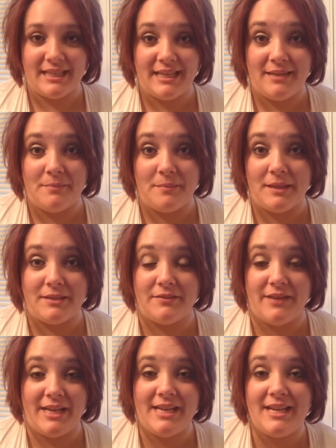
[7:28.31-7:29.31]
in
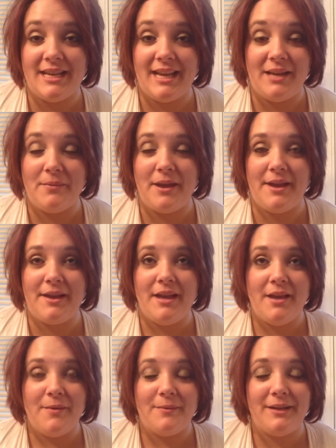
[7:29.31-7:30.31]
Pennsylvania anyway,
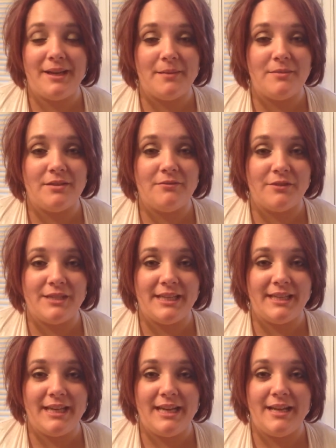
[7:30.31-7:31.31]
when it comes to
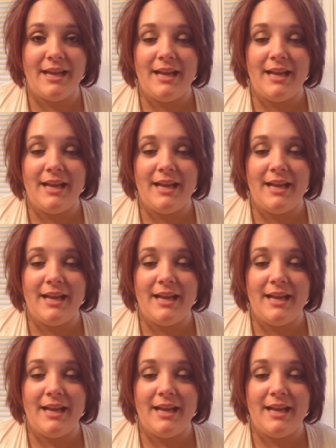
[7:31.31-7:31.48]
fertility.